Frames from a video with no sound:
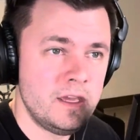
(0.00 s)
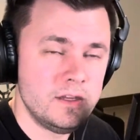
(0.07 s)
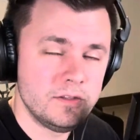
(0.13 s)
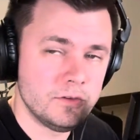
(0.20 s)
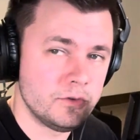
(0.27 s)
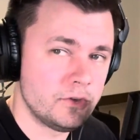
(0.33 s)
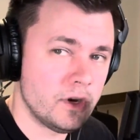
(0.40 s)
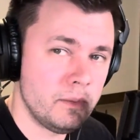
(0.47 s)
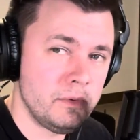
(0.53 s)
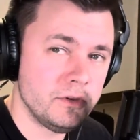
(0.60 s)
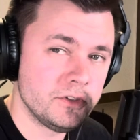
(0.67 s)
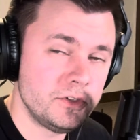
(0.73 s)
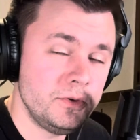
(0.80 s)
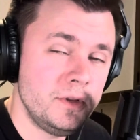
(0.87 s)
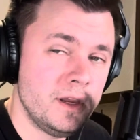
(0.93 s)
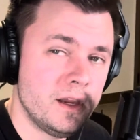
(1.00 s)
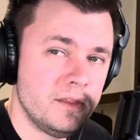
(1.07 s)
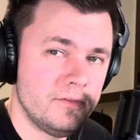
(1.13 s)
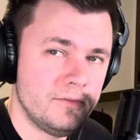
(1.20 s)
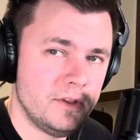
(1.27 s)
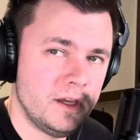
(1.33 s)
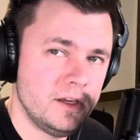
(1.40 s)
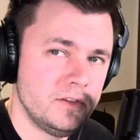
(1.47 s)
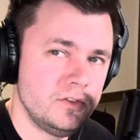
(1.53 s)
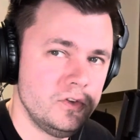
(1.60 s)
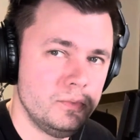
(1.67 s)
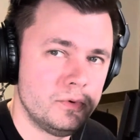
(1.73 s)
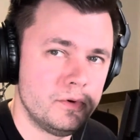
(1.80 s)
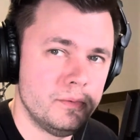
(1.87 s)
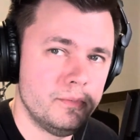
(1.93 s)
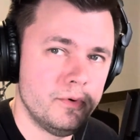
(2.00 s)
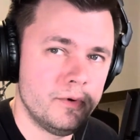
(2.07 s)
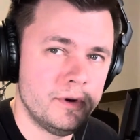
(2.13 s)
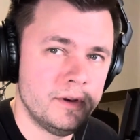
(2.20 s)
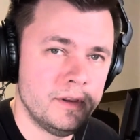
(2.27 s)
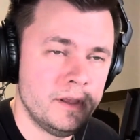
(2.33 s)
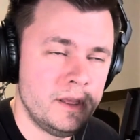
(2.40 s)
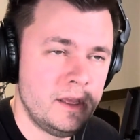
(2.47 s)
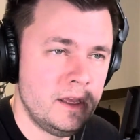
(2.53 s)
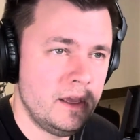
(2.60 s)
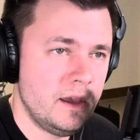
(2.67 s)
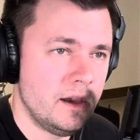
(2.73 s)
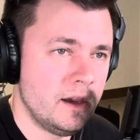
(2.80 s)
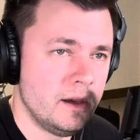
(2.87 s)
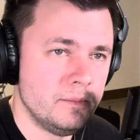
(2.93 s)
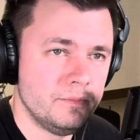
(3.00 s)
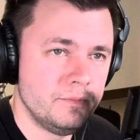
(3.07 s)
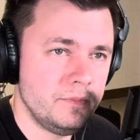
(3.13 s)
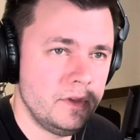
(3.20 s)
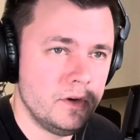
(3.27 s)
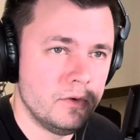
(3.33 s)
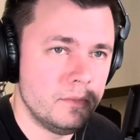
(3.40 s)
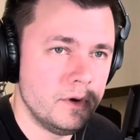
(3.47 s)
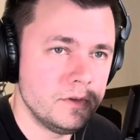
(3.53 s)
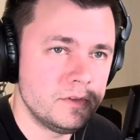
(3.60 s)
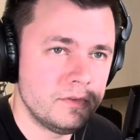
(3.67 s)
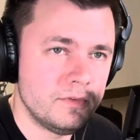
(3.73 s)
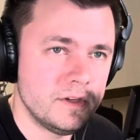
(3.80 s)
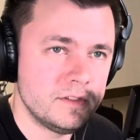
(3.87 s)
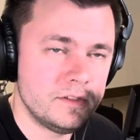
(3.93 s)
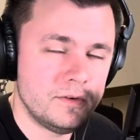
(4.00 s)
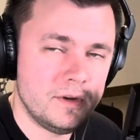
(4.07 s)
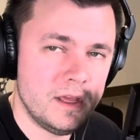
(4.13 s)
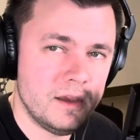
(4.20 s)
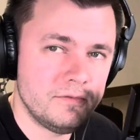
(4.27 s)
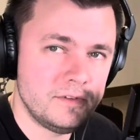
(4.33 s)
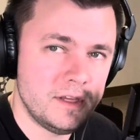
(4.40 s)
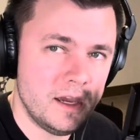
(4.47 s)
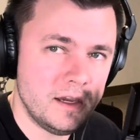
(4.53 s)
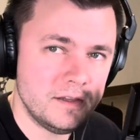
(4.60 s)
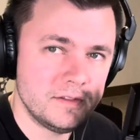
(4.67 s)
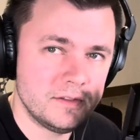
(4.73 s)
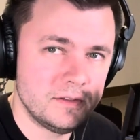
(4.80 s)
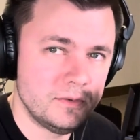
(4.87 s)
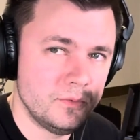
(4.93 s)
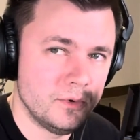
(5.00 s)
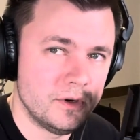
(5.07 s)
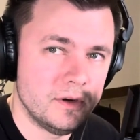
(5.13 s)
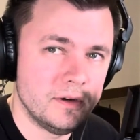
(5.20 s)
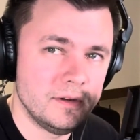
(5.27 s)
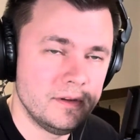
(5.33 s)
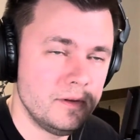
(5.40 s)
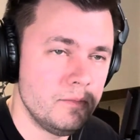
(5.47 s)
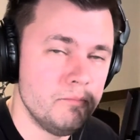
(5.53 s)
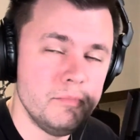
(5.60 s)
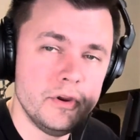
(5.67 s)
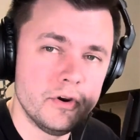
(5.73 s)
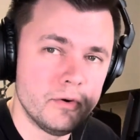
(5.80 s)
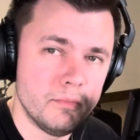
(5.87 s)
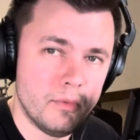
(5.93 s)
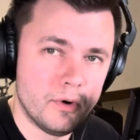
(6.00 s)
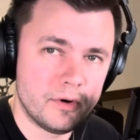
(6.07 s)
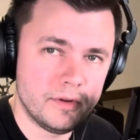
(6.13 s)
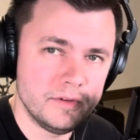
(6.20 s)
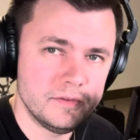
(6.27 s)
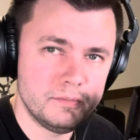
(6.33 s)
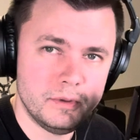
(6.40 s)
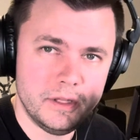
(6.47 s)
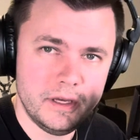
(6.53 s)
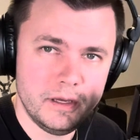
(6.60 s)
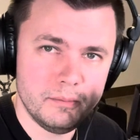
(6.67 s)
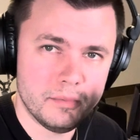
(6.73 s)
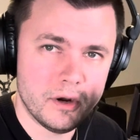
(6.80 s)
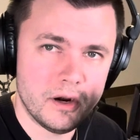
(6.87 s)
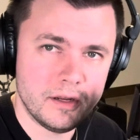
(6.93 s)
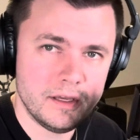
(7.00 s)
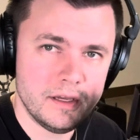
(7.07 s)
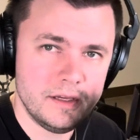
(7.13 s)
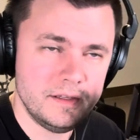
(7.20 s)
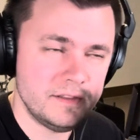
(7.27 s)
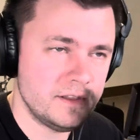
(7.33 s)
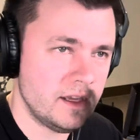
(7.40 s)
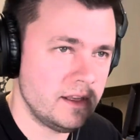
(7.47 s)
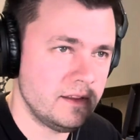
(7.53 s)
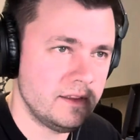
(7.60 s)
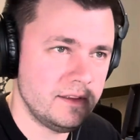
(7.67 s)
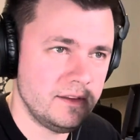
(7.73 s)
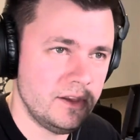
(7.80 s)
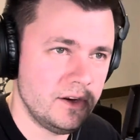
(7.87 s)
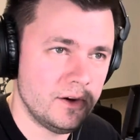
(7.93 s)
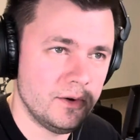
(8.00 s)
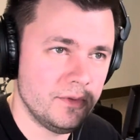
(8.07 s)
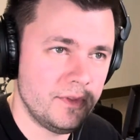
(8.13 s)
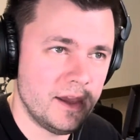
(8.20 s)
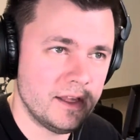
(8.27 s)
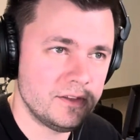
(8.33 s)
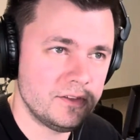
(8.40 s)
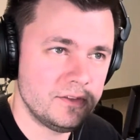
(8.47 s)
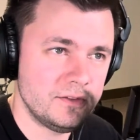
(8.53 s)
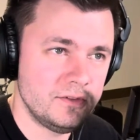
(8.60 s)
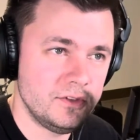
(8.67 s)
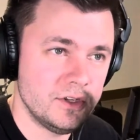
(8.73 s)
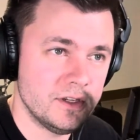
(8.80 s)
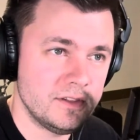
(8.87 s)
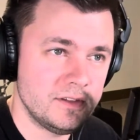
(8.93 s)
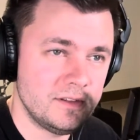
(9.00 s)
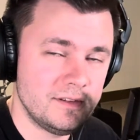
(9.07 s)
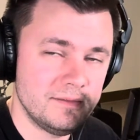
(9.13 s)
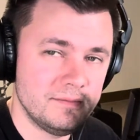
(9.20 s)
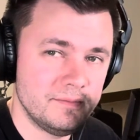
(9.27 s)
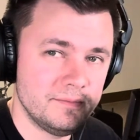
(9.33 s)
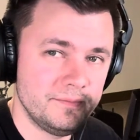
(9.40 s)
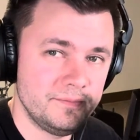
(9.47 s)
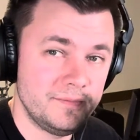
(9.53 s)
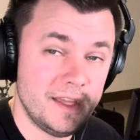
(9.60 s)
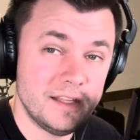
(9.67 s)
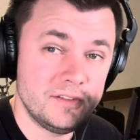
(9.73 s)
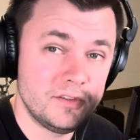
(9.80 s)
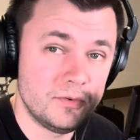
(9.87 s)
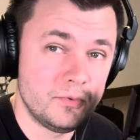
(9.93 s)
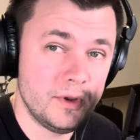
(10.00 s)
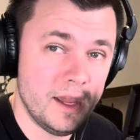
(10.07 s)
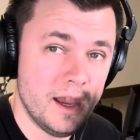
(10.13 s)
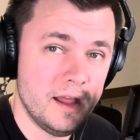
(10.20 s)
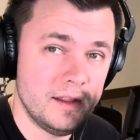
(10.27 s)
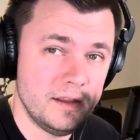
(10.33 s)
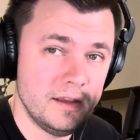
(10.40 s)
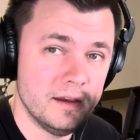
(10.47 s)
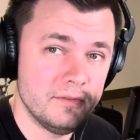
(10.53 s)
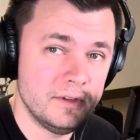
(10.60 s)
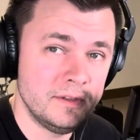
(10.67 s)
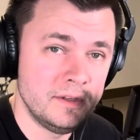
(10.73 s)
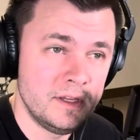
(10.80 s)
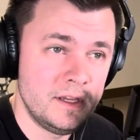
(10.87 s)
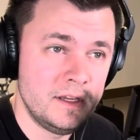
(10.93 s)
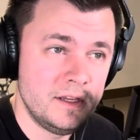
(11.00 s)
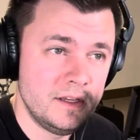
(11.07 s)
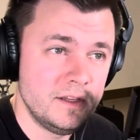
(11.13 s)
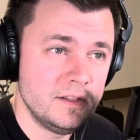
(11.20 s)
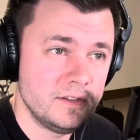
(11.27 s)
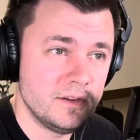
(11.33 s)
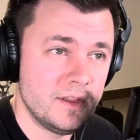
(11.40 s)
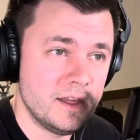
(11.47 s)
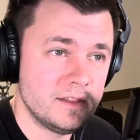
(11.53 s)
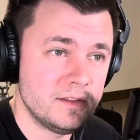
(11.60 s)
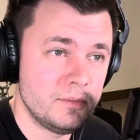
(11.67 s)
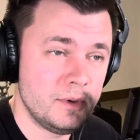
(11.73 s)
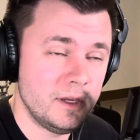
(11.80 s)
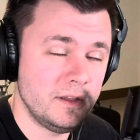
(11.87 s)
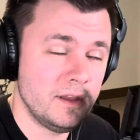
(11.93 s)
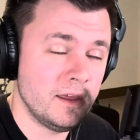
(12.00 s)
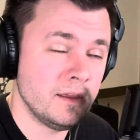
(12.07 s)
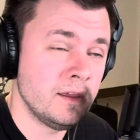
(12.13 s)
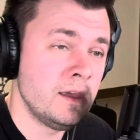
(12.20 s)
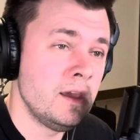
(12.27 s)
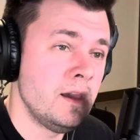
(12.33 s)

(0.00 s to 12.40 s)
So, troubleshooting on the fly is super important. Most of us don't have techs. We're mere mortals playing bar gigs, and, that's the reality of it. So, that's the big thing.